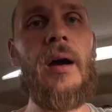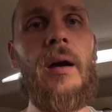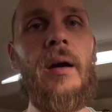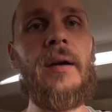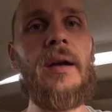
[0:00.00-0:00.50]

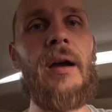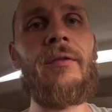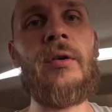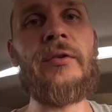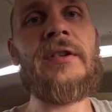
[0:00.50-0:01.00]
I have
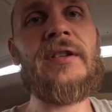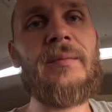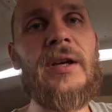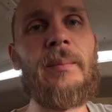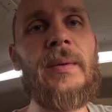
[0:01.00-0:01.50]
contacted
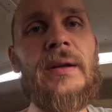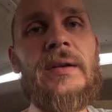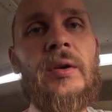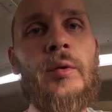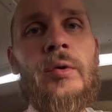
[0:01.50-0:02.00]
some
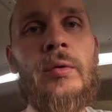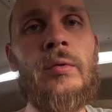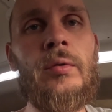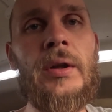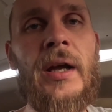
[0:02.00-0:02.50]
companies who
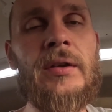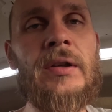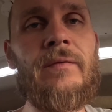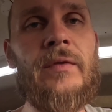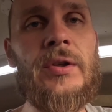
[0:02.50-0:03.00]
do electric
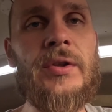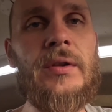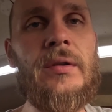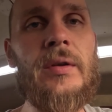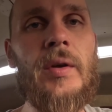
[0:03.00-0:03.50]

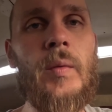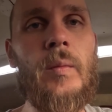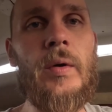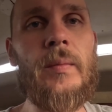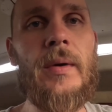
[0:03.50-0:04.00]
conversions, so
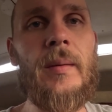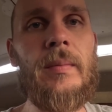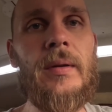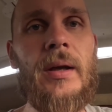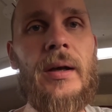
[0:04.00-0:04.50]
what my
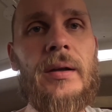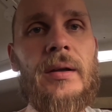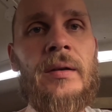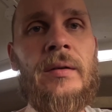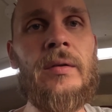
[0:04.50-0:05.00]
plan
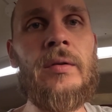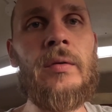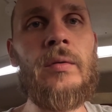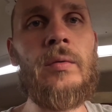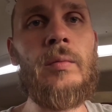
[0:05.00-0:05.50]
is
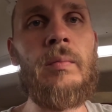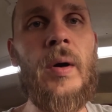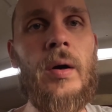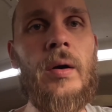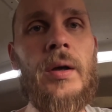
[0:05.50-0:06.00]
to
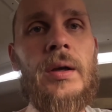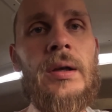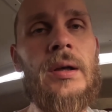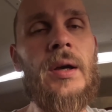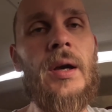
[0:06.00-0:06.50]

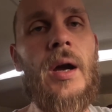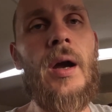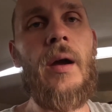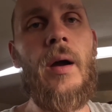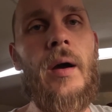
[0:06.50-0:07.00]
buy
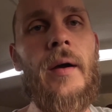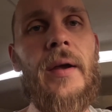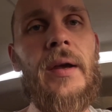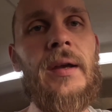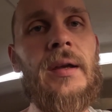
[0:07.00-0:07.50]

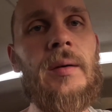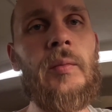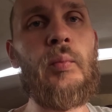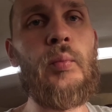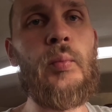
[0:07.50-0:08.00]

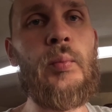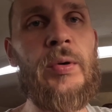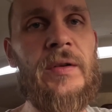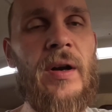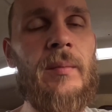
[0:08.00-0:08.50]
a
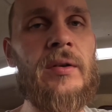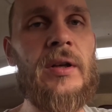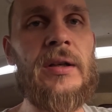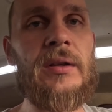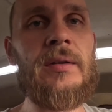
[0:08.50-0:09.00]

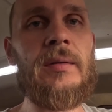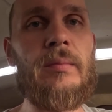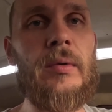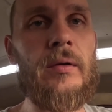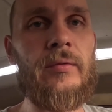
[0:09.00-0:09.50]
prefabricated
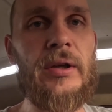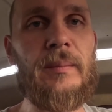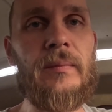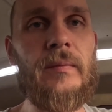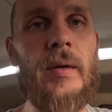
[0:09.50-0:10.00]
motor
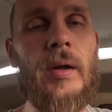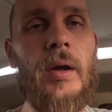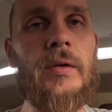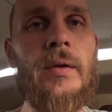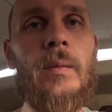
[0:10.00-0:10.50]
frame.
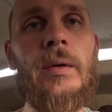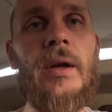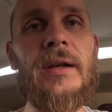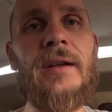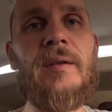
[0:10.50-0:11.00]
So what
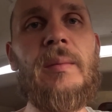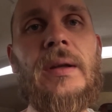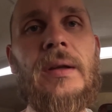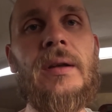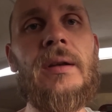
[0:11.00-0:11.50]
that gives
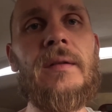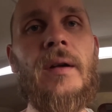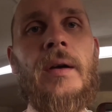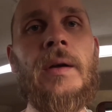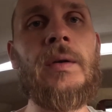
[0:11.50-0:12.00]
me is
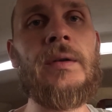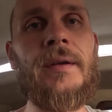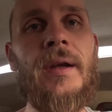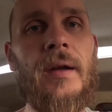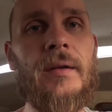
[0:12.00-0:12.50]
I could
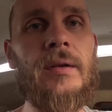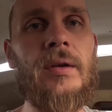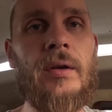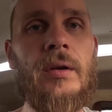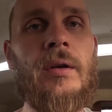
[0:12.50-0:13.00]
get
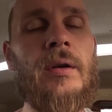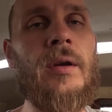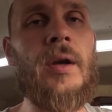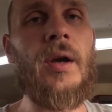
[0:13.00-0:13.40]
the